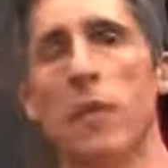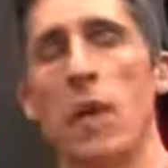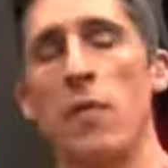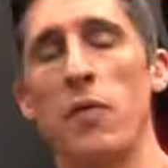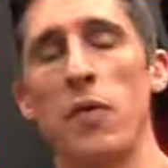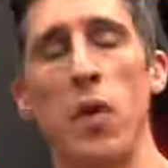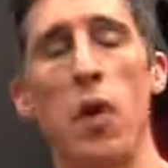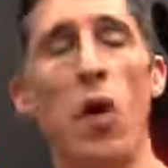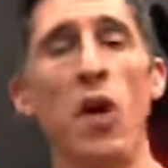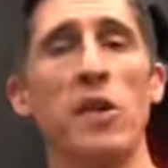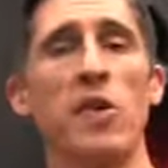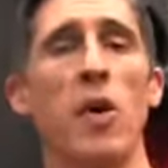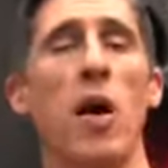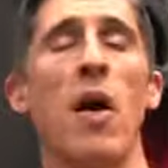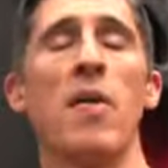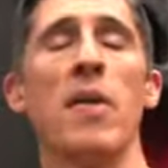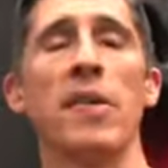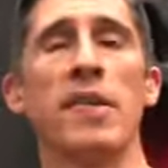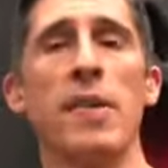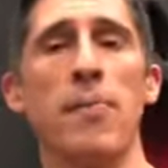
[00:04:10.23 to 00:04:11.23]
Of course,
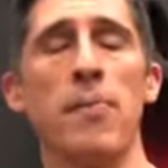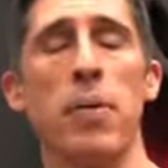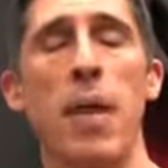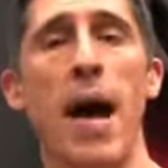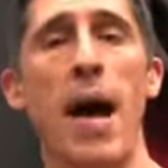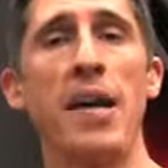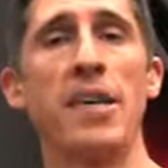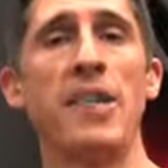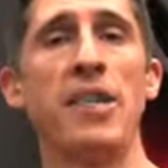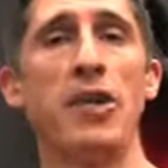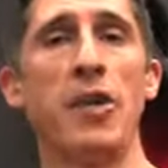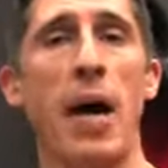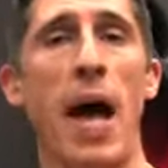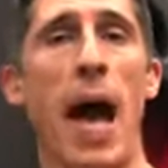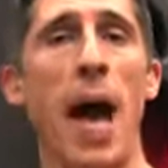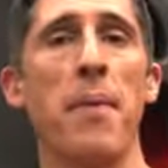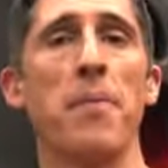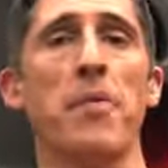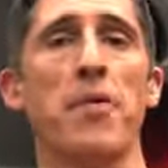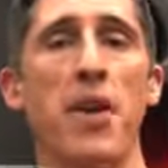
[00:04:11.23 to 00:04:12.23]
all this applies to your
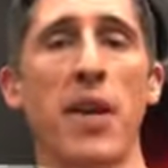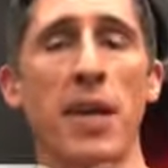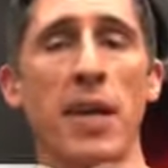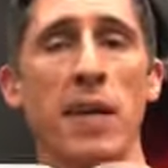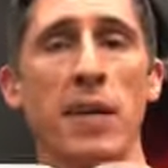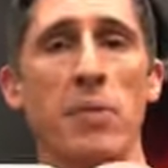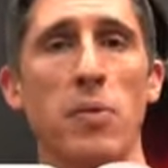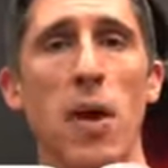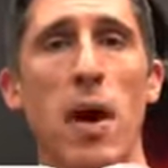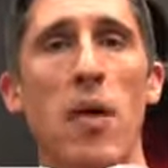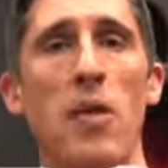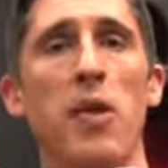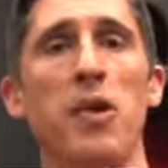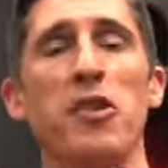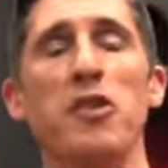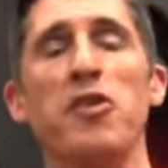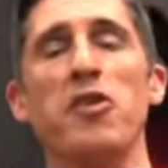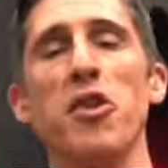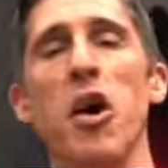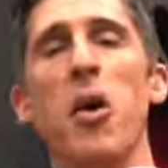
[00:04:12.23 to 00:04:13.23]
ab training as well.
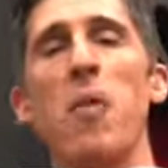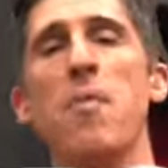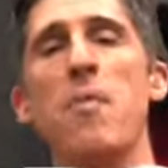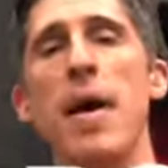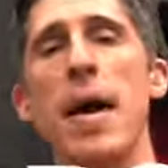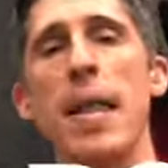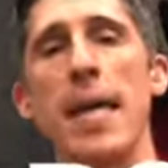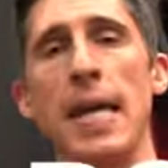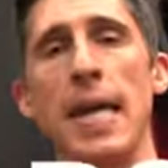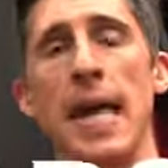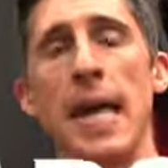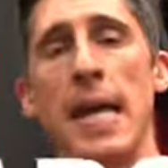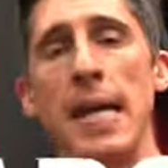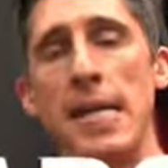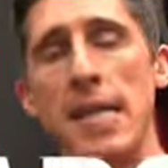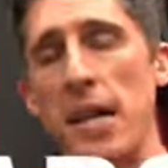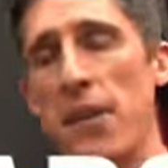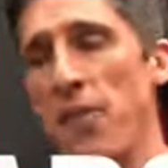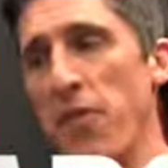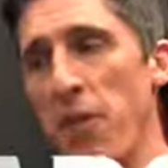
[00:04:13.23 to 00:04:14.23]
There's so many
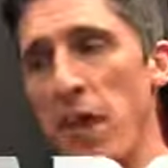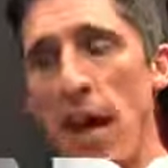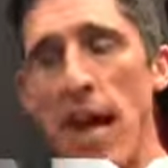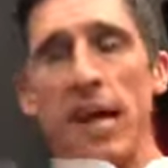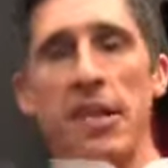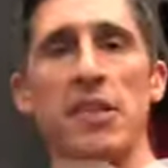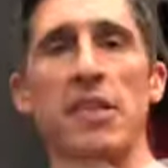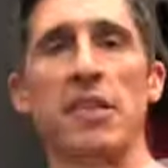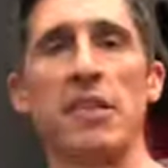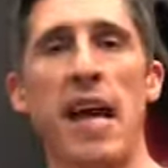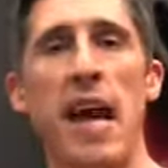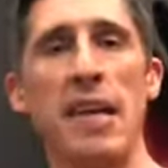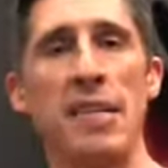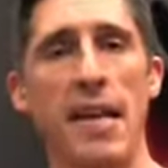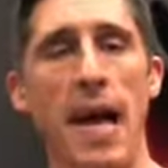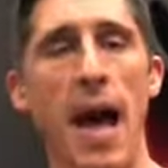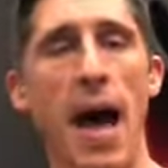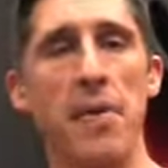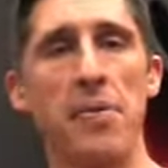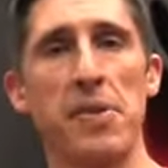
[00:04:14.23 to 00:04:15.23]
different exercise
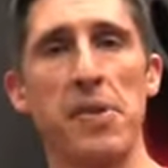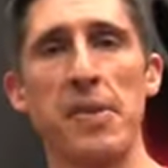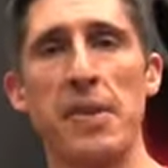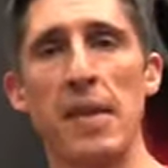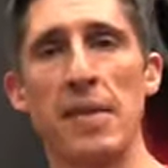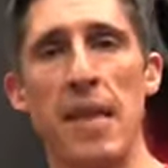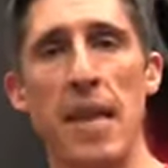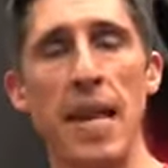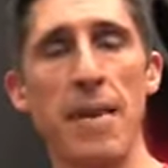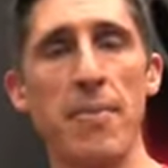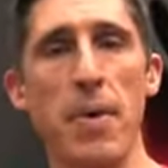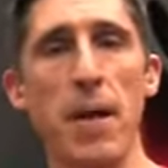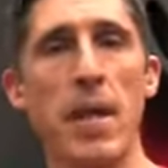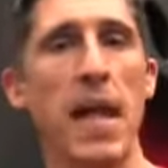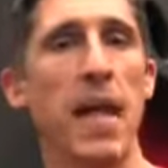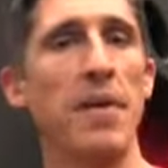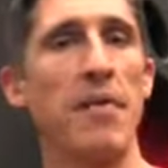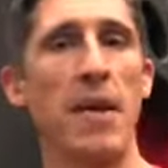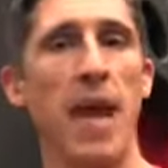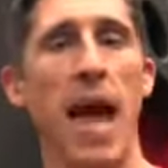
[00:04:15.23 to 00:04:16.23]
options, as anybody
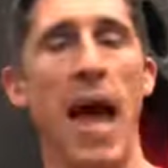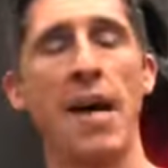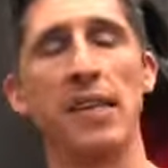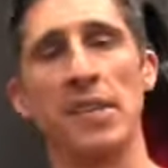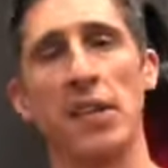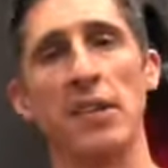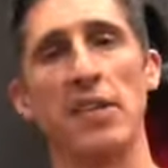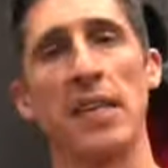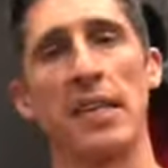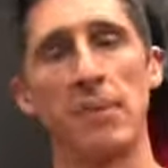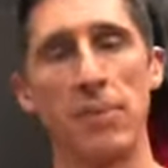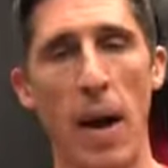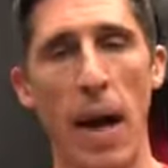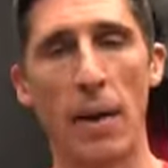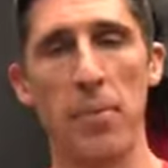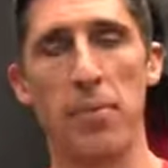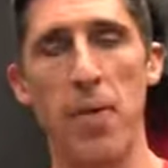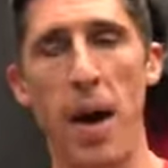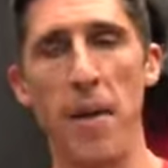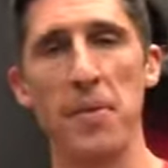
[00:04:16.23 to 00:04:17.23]
that even has our
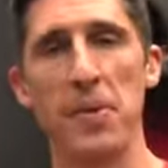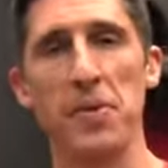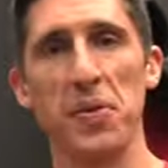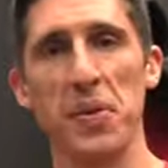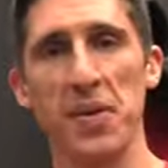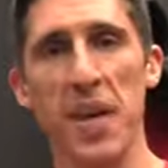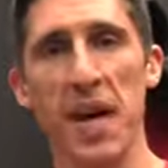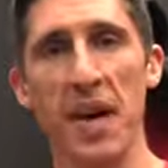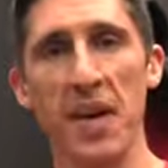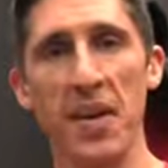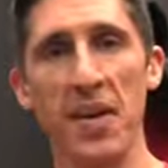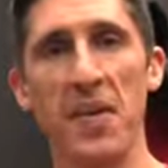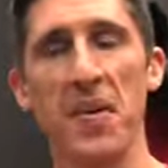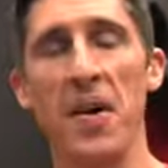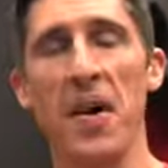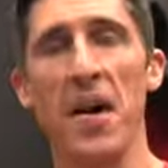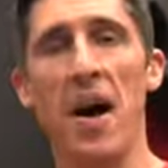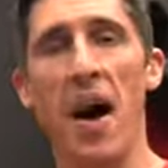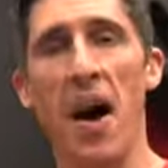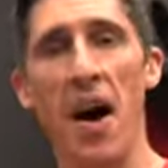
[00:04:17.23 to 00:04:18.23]
six-pack promise would tell you.
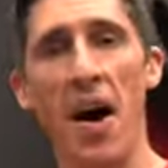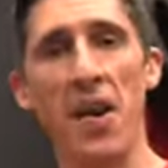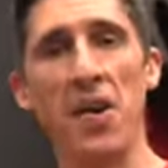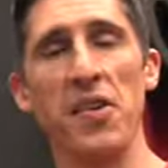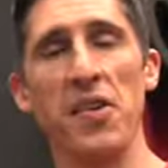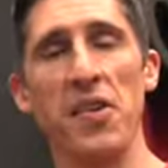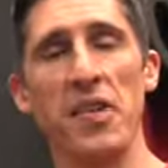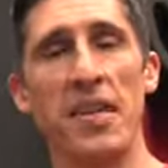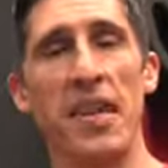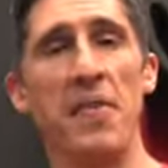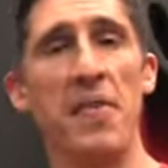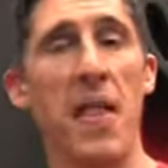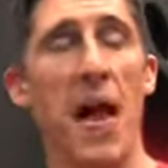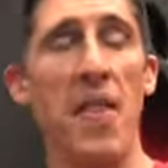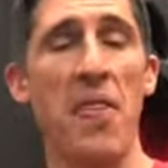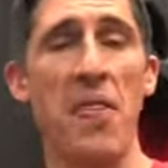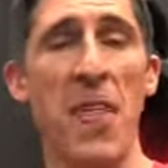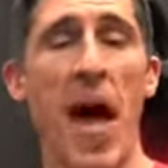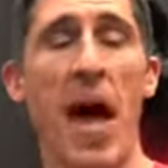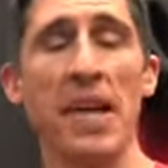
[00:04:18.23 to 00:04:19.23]
Hundreds, if
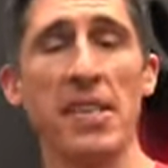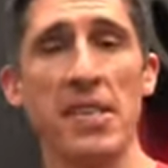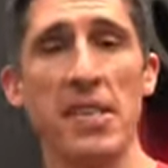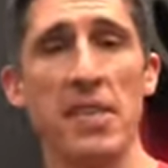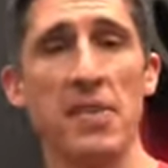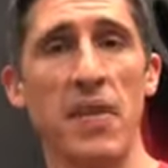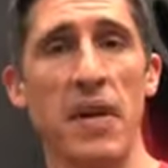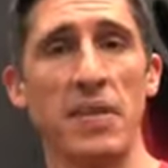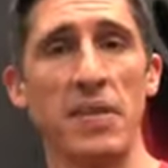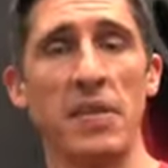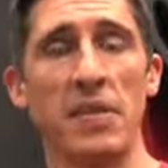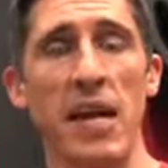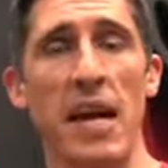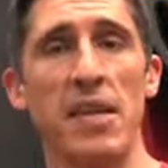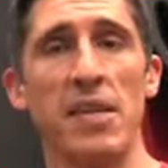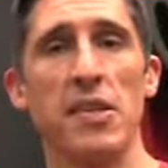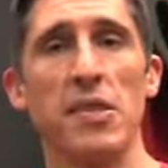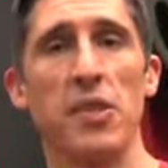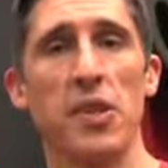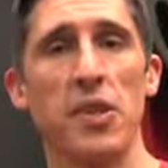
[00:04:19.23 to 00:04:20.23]
not thousands of
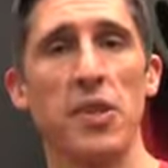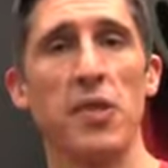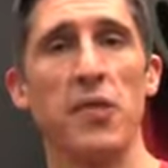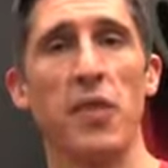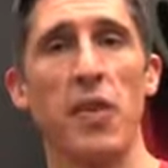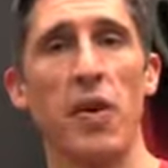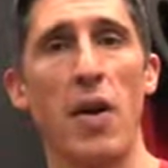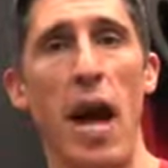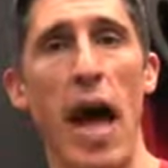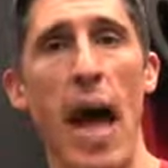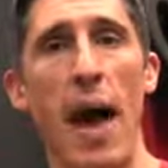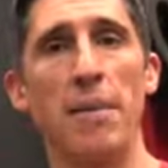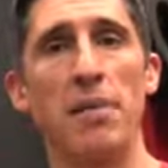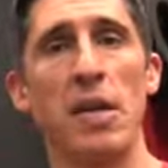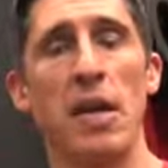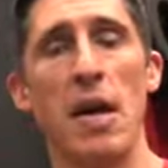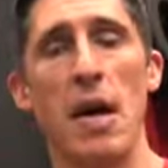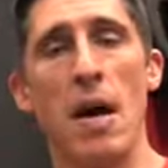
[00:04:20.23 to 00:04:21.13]
exercises that you can do for your abs,